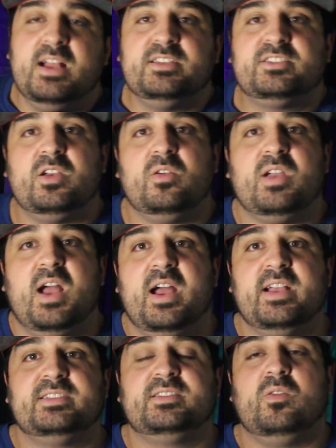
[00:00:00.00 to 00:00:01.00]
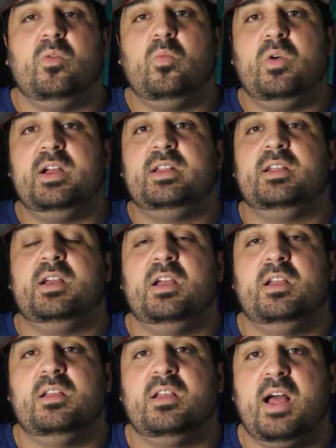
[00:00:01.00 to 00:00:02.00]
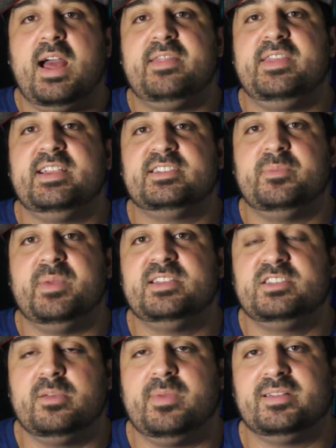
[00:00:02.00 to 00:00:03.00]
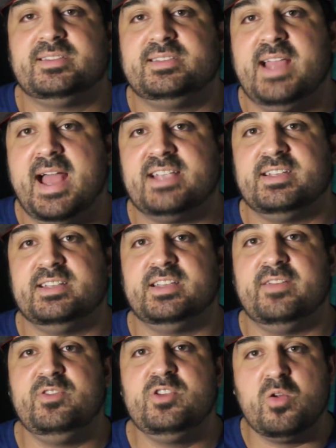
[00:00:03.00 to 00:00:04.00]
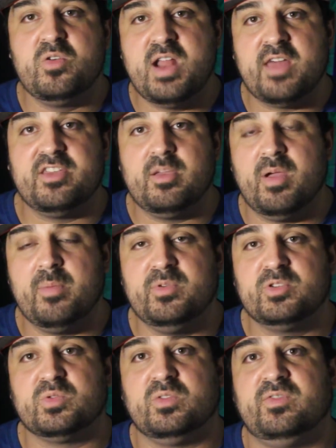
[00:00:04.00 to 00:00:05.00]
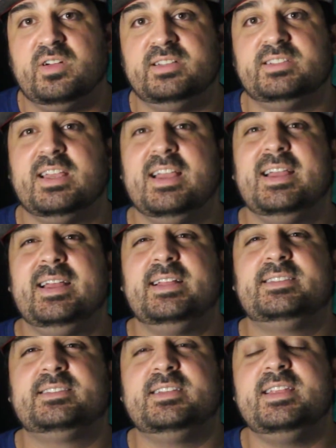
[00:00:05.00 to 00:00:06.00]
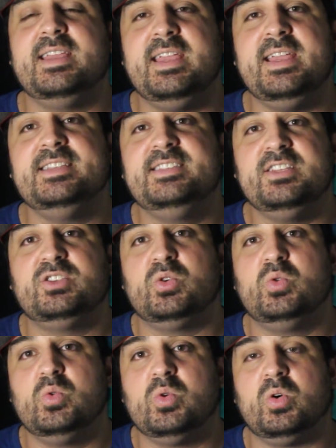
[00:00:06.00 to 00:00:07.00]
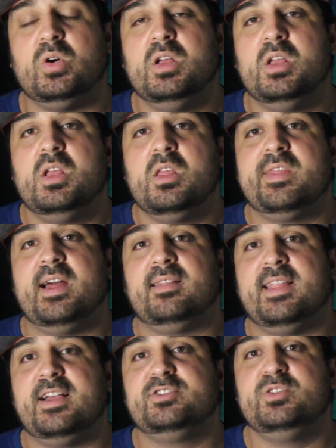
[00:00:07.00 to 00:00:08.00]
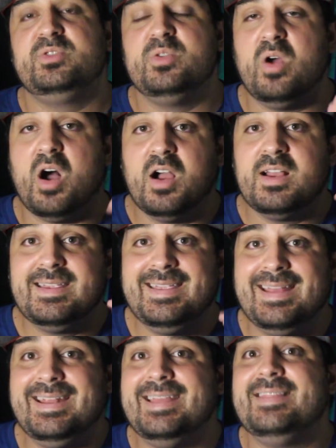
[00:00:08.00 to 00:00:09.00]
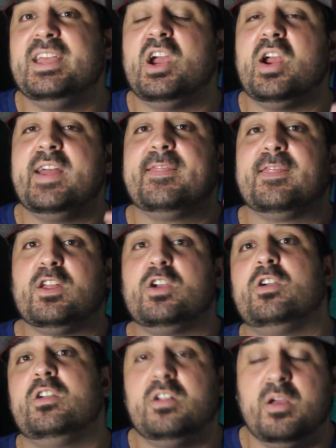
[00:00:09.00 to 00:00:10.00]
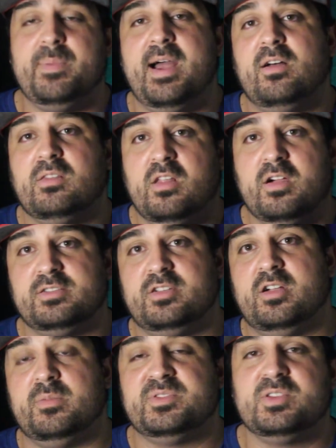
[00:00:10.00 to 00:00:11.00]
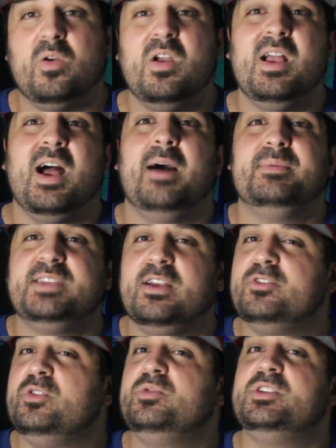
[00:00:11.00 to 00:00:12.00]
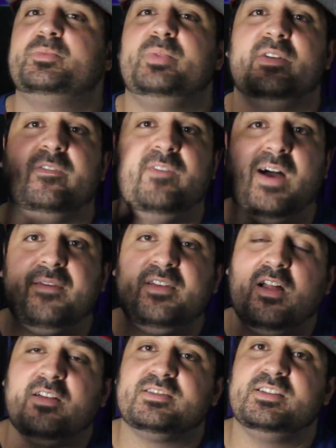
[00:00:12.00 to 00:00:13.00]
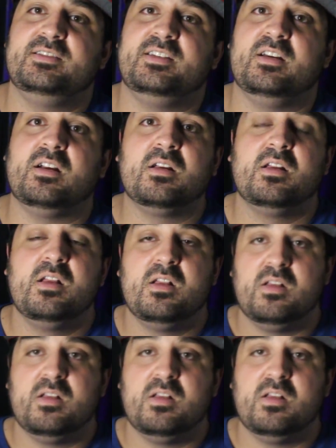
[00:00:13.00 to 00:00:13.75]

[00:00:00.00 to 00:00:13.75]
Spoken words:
And so guys, what I think is amazing about Stash is, if you know nothing about mutual funds, it's an easy tool that allows you to get in there and learn about long term. So I'm telling you, just put $5 in there